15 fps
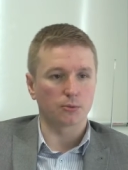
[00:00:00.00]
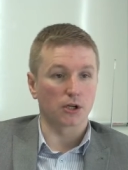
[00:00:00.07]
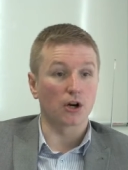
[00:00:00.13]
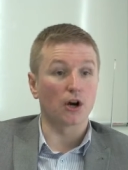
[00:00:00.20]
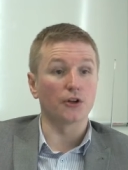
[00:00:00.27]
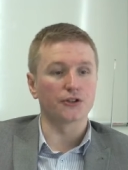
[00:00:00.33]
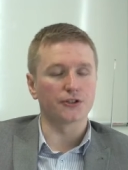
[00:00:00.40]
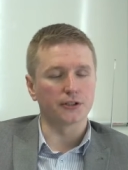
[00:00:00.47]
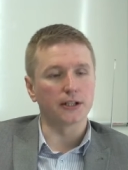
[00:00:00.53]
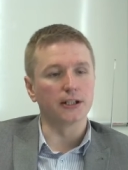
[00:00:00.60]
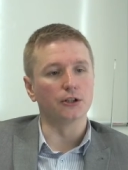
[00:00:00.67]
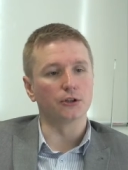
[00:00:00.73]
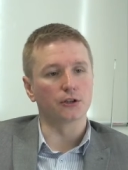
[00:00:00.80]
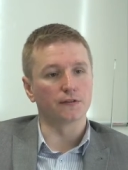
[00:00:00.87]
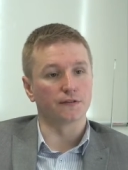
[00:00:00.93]
We're constantly
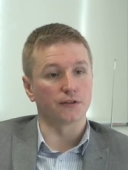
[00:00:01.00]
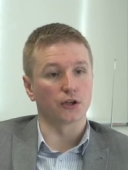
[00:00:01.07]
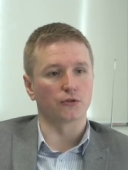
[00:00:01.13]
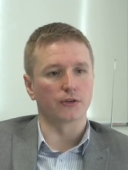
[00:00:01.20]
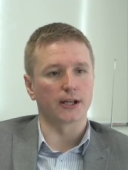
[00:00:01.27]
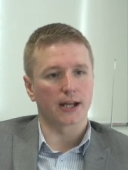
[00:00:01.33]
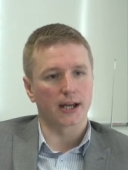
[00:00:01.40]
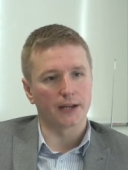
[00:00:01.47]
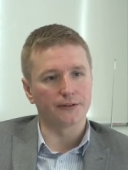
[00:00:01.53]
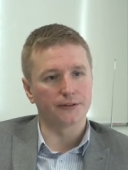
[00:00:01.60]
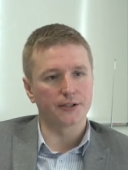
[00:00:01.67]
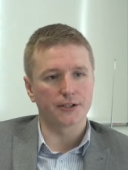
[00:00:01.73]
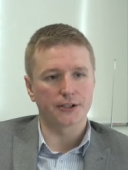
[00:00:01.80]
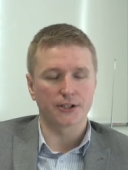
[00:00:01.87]
looking for great candidates,